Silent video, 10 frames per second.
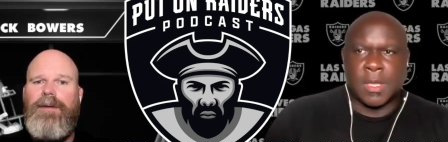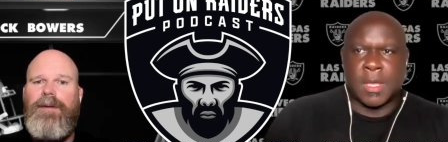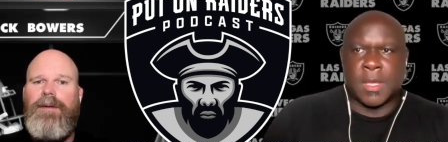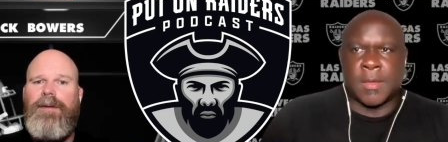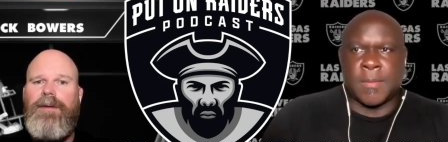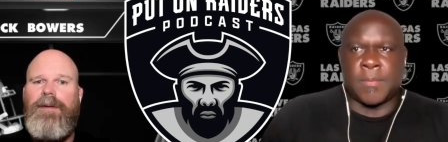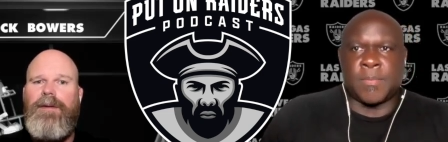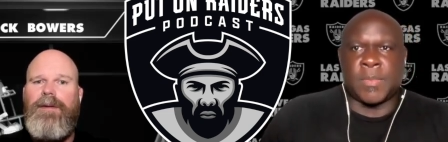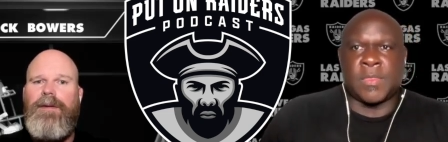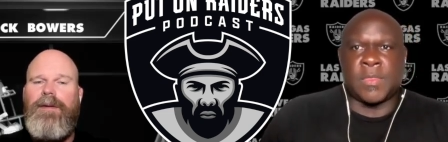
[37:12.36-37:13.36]

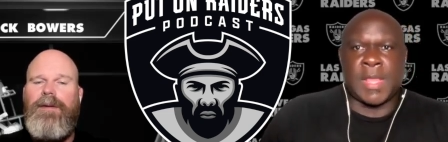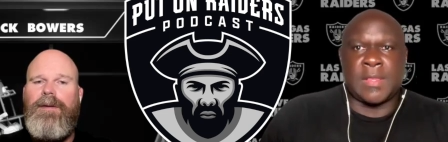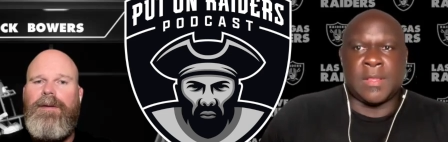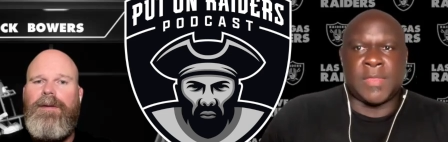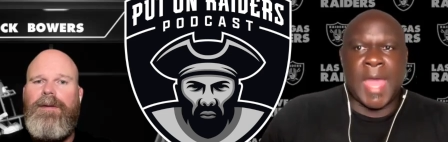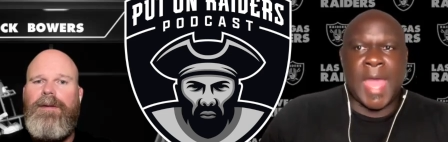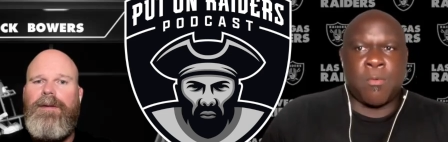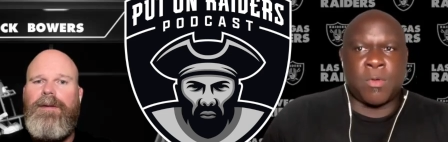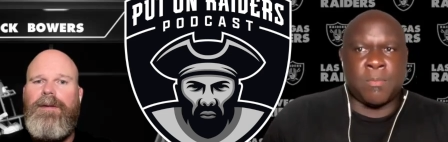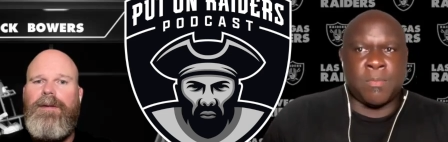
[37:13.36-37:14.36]
Speaker 1: um that
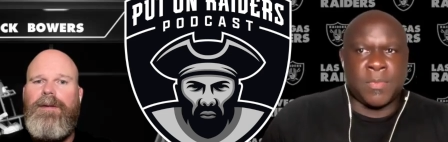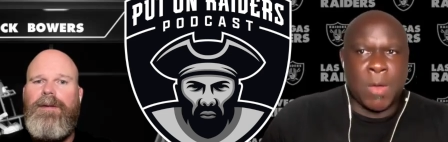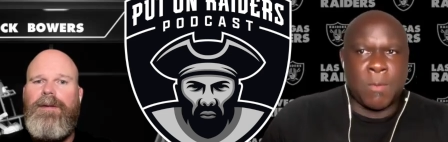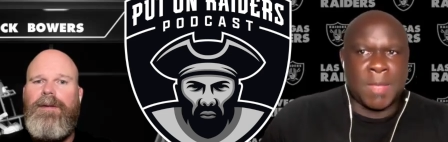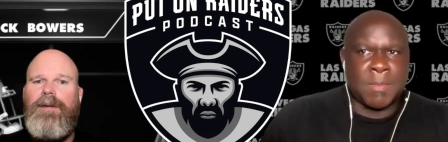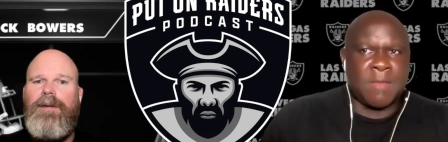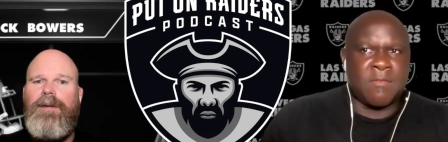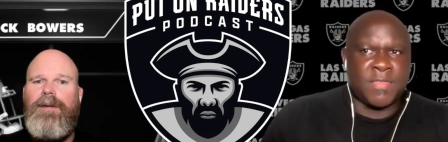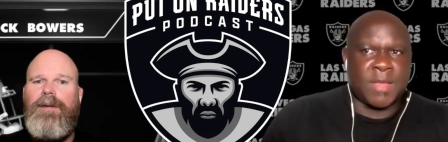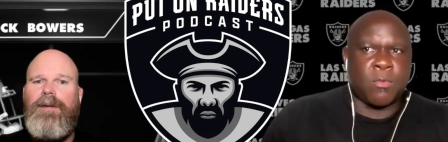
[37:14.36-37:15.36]
that would that would make me
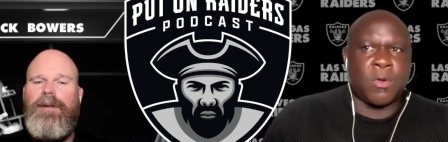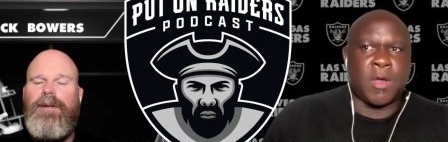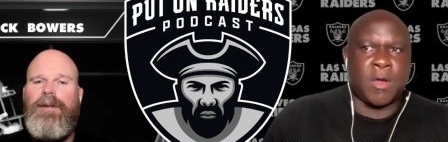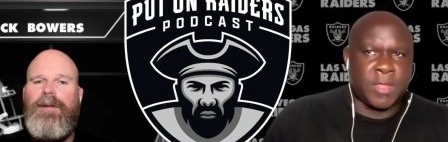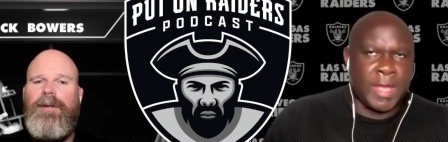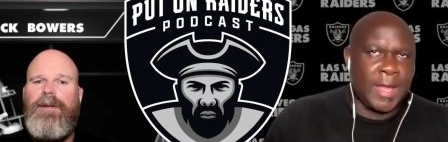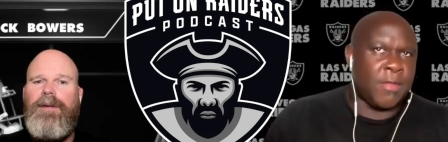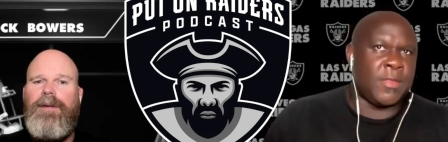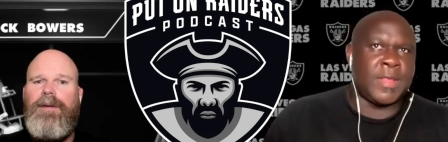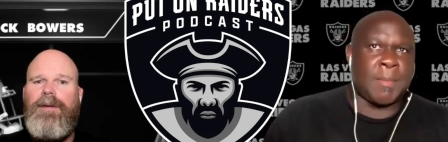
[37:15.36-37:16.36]
even think, well, holy
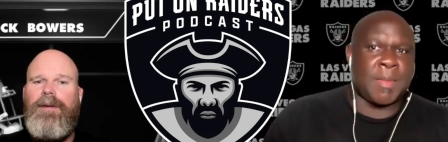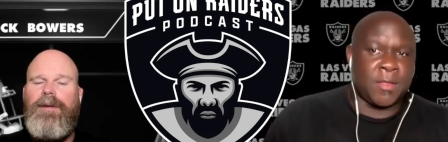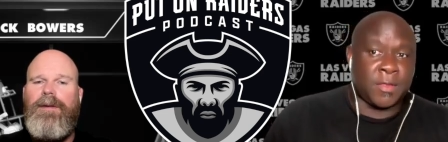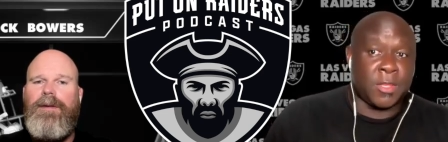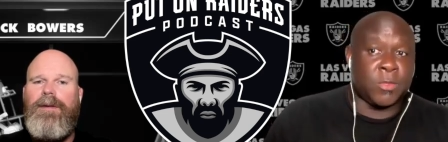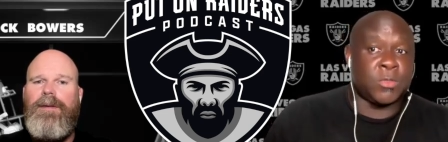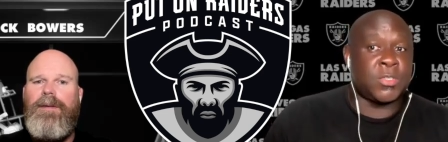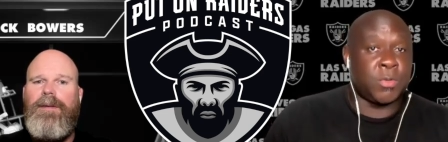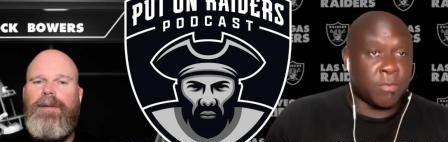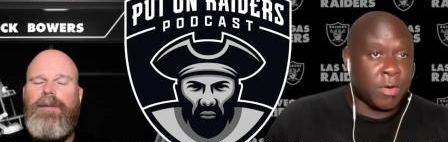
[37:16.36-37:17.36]
hell! I mean, are they going to lose
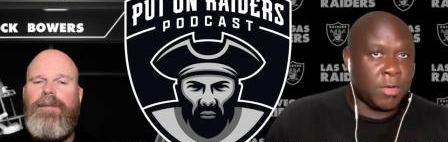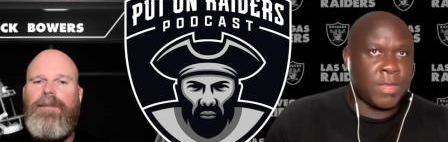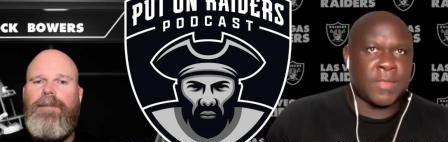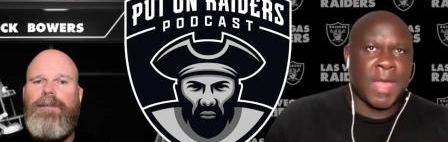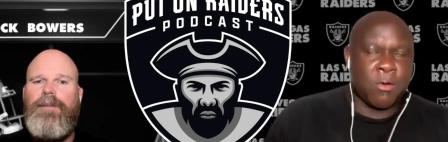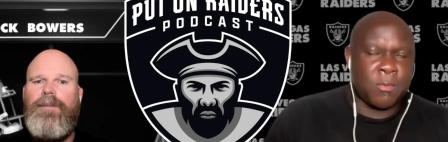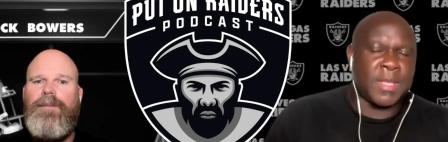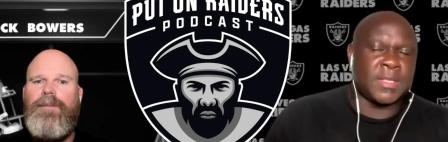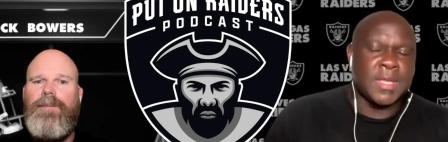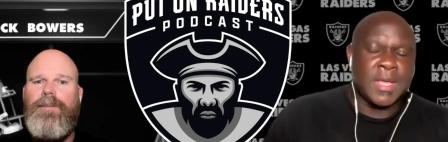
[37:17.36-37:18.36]
two in a row? Like that would
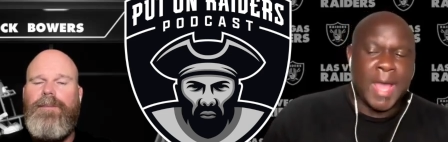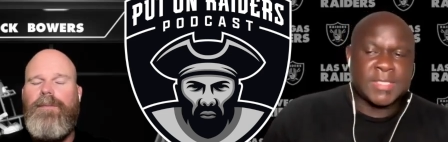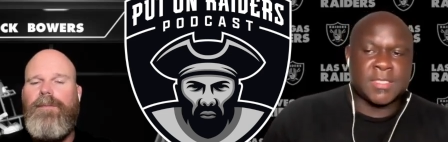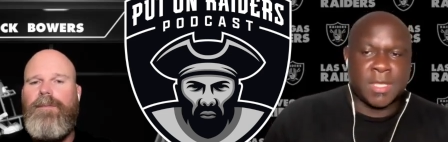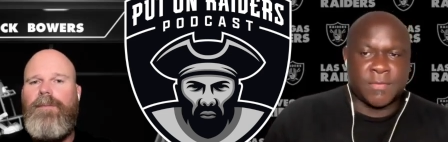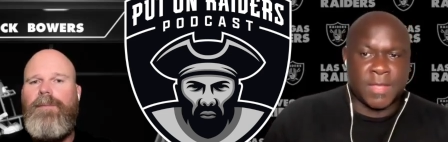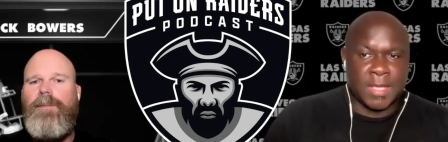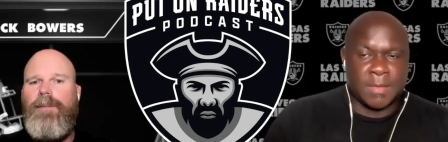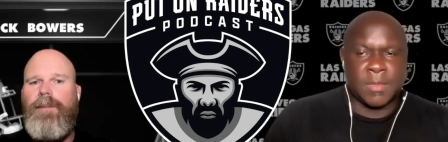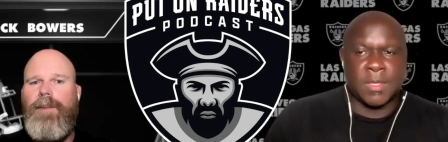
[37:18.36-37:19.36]
be a that's a tough
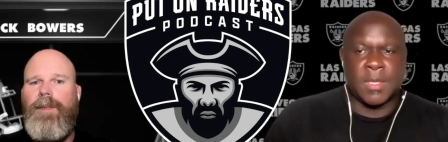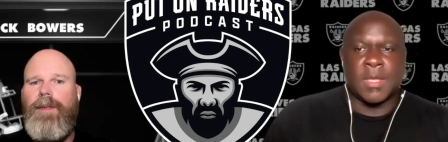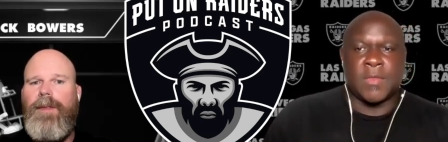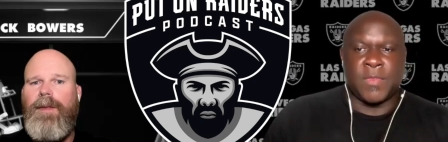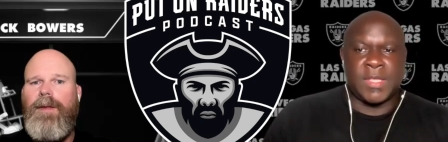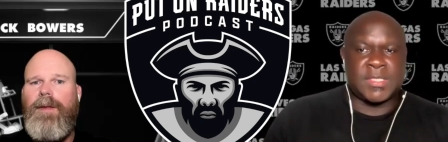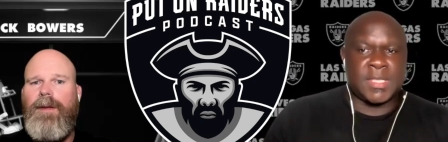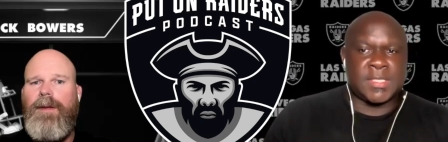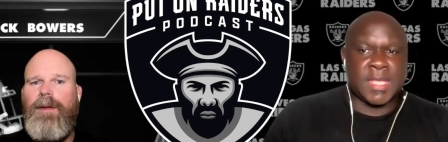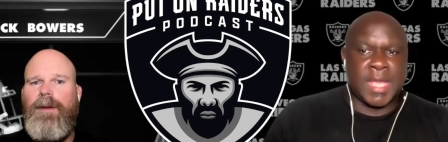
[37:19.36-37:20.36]
game. This
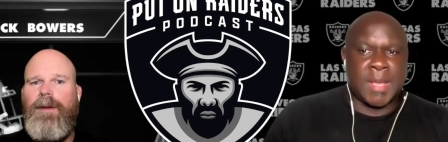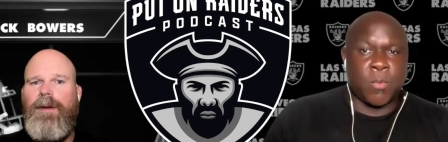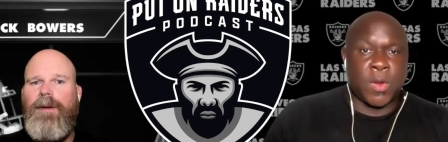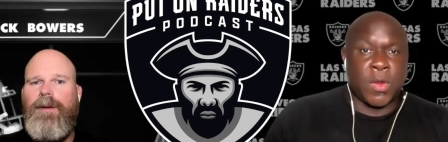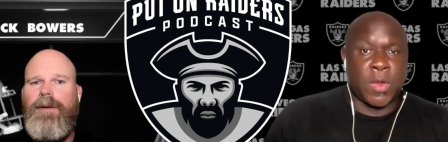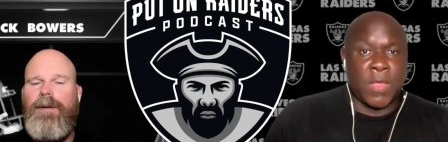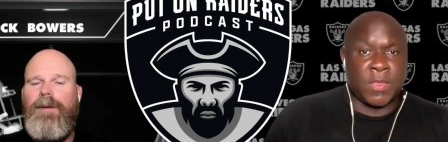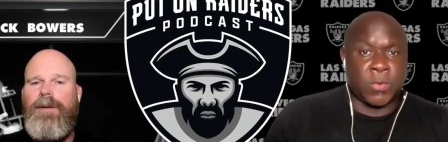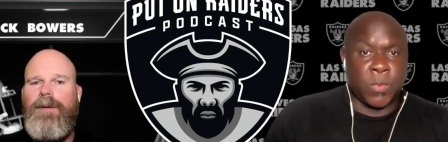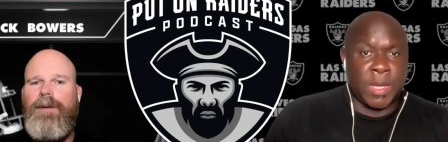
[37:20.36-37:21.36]
is a game where I
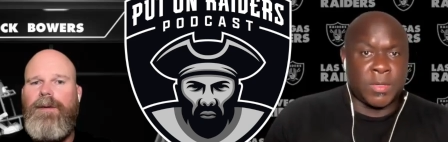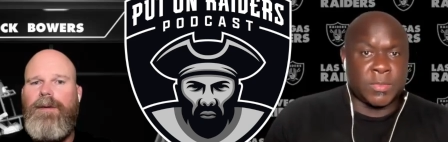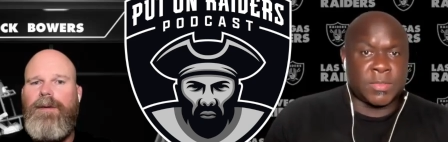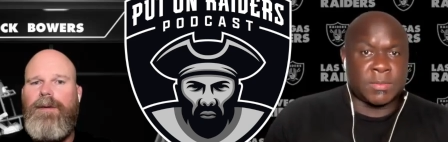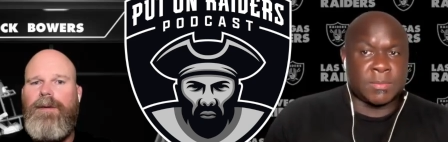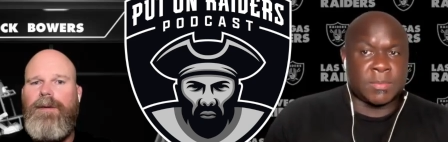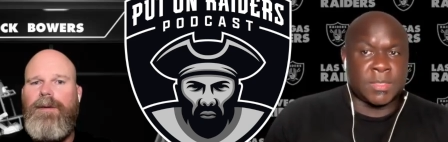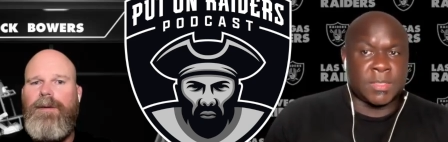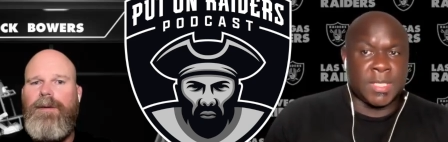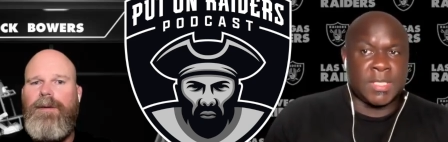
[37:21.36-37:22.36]
think the Raiders
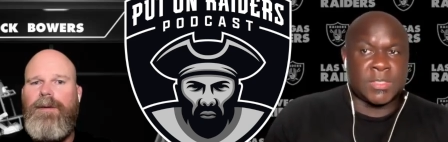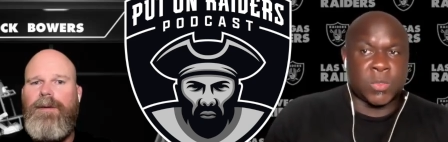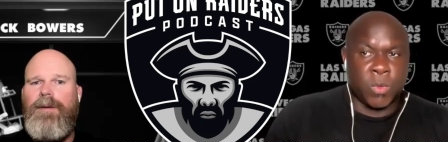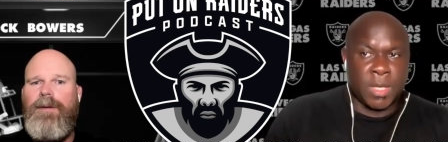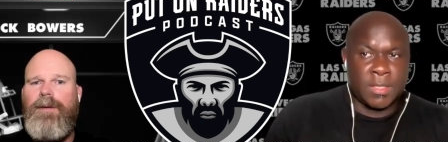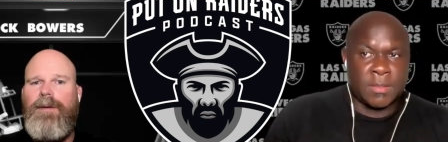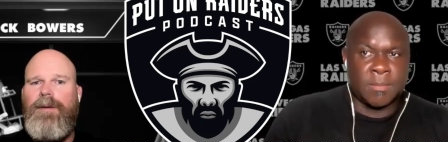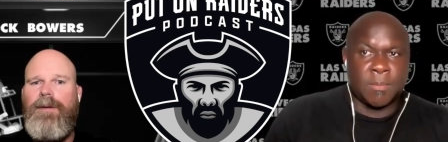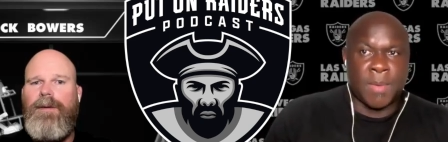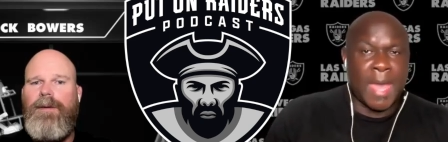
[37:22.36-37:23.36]
need to
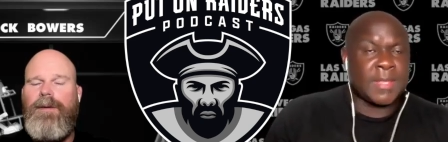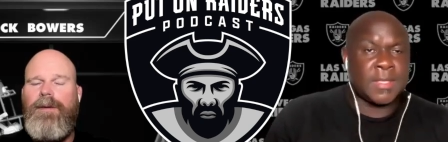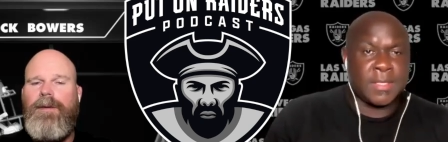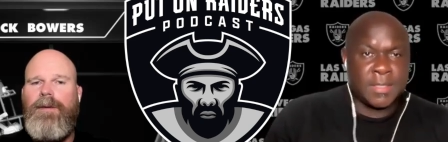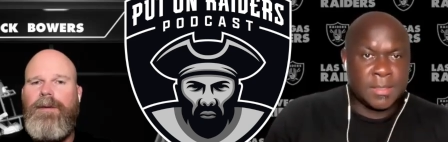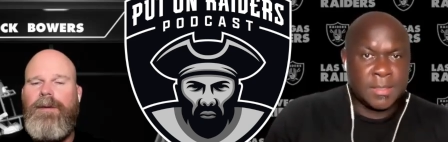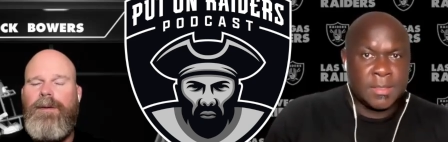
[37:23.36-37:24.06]
win badly